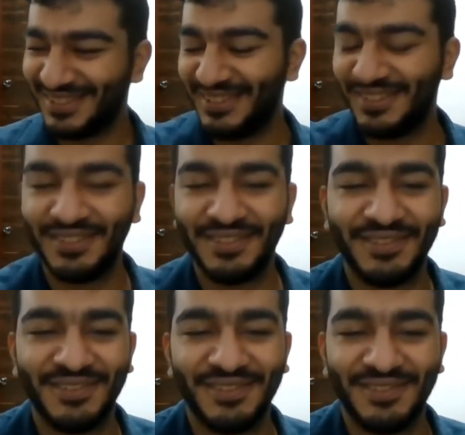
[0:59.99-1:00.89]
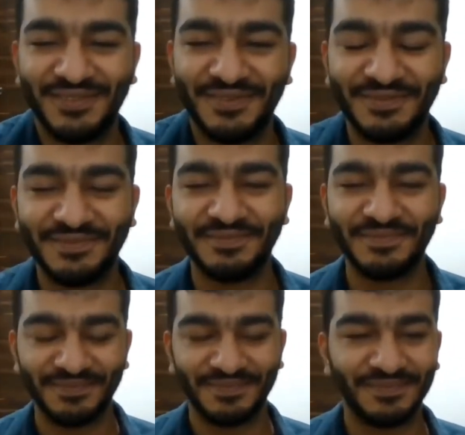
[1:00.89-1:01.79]

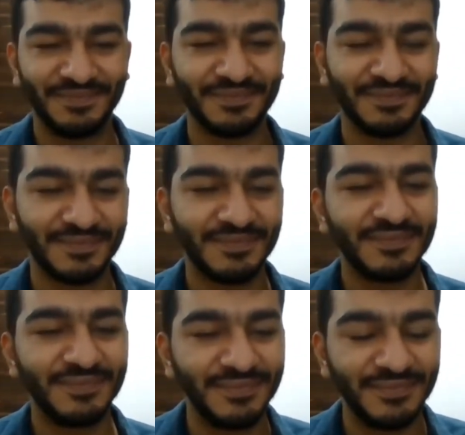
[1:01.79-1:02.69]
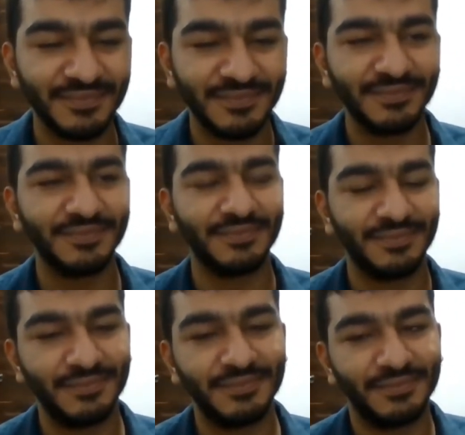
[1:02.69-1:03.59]

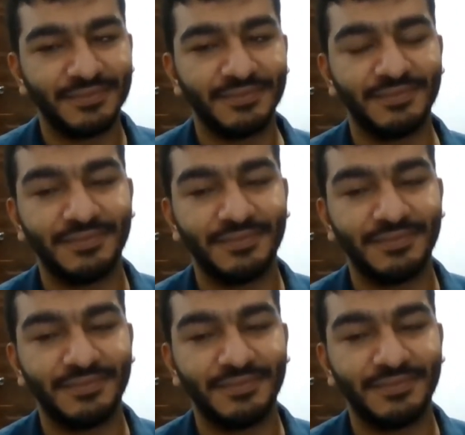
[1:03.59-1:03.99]
No words are spoken by the person on screen.